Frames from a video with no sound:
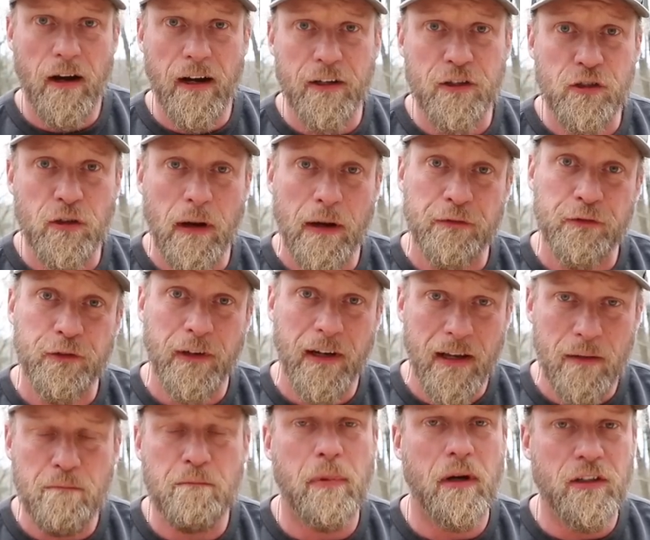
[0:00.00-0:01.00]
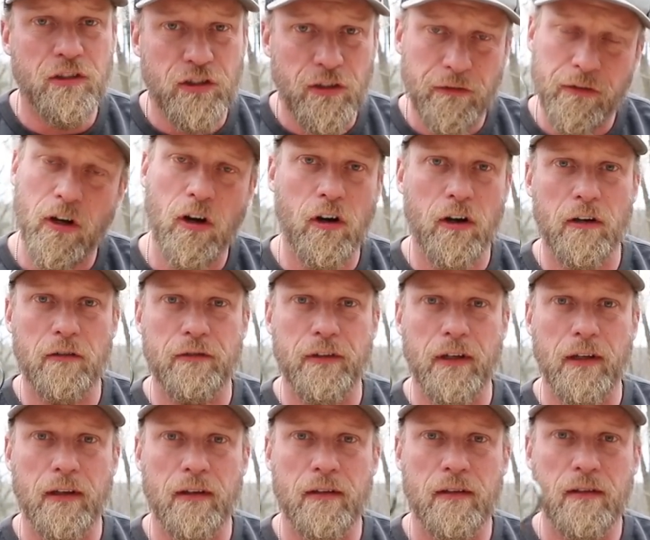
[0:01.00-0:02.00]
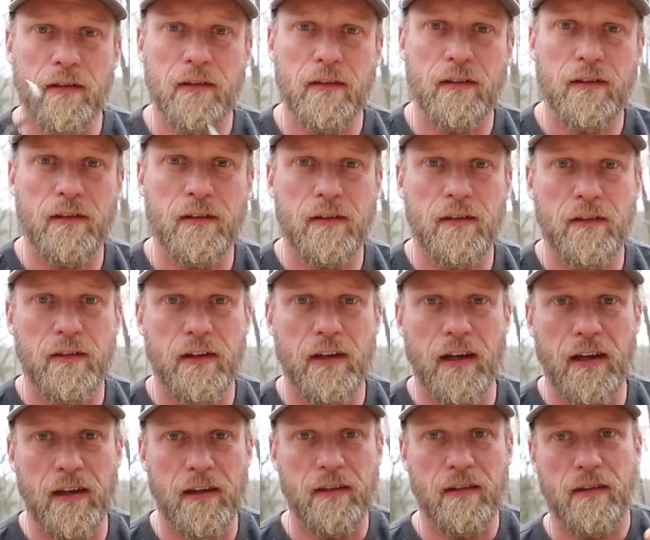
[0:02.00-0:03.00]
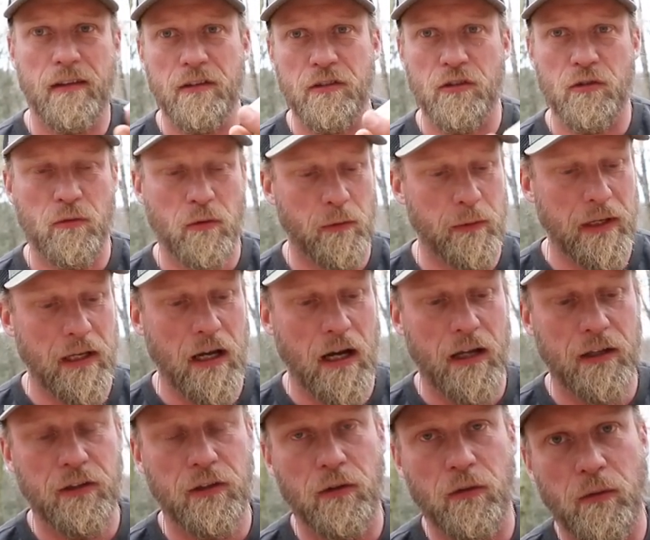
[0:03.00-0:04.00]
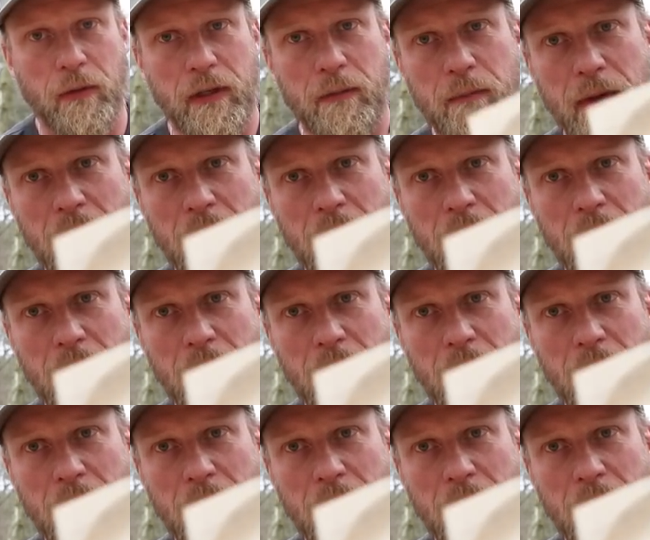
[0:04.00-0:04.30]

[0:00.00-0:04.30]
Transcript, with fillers: All right, so after a bunch of carving, okay, this is where we got to. We